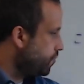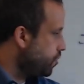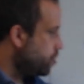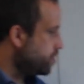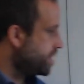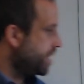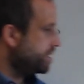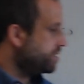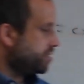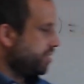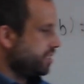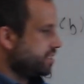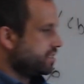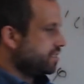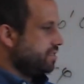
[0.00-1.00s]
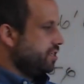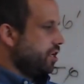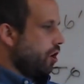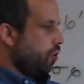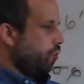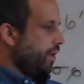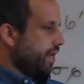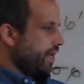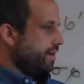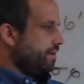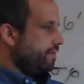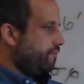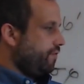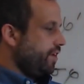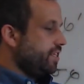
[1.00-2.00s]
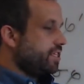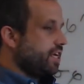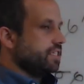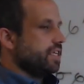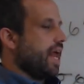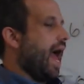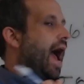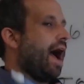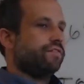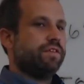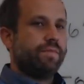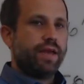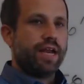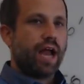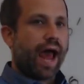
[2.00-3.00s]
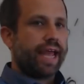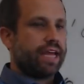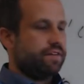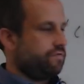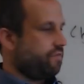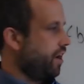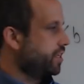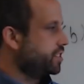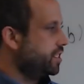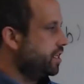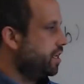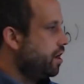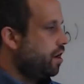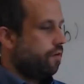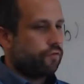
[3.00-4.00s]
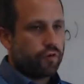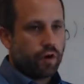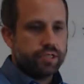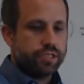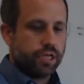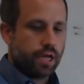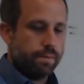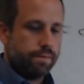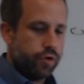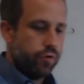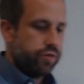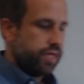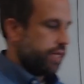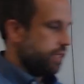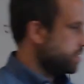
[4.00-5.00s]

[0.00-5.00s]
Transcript: this just, phi doesn't have to be an eigenfunction for us to compute this.